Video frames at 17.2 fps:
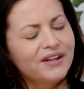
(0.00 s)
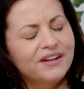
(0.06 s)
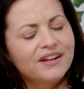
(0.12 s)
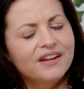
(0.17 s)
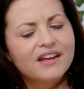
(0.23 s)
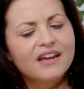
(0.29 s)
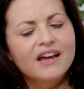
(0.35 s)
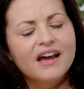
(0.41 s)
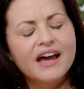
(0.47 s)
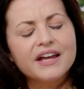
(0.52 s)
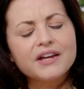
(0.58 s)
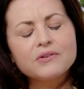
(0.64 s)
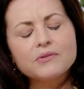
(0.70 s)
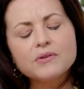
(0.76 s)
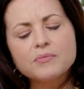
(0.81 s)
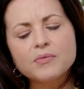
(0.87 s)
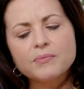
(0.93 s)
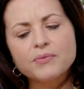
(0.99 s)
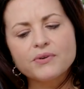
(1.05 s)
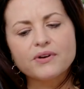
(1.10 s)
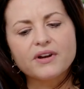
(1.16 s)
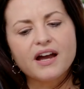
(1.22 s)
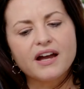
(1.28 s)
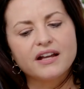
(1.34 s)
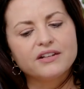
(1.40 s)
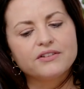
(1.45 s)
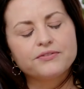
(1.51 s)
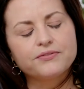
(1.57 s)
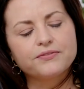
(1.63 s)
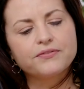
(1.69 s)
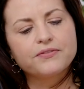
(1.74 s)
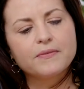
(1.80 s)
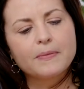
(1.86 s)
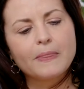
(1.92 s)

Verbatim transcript: And I can remember kind of